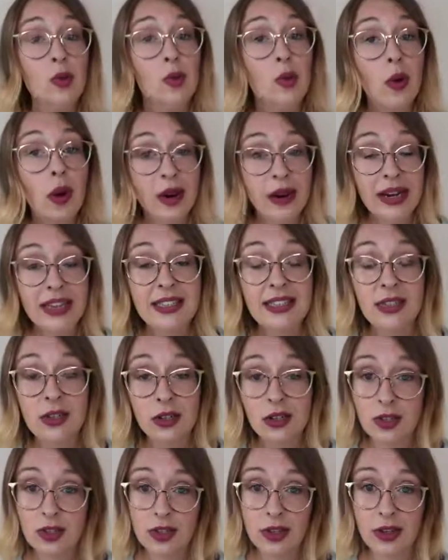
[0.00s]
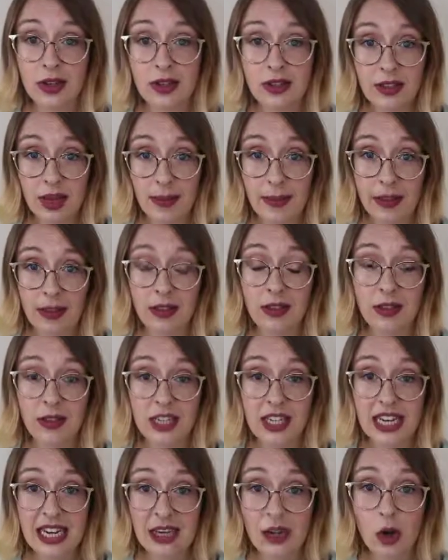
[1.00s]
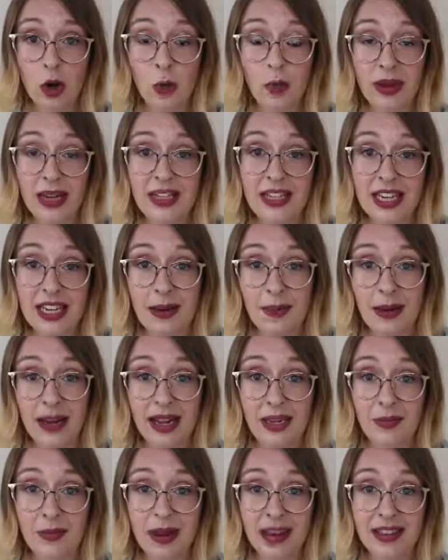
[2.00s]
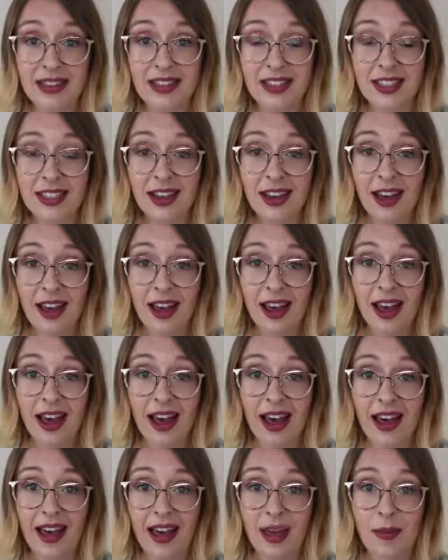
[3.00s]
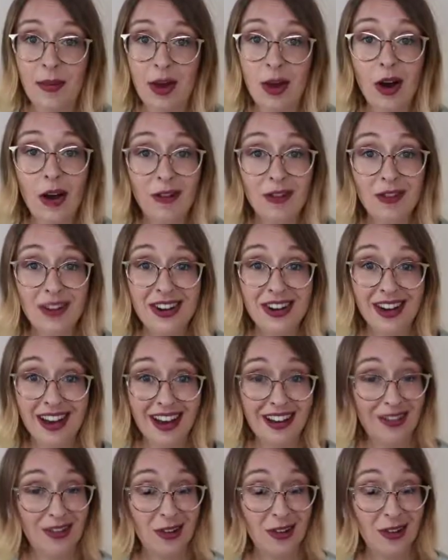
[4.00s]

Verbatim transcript: worries and concerns about their teen hoping to eat plant based. Um, and often I've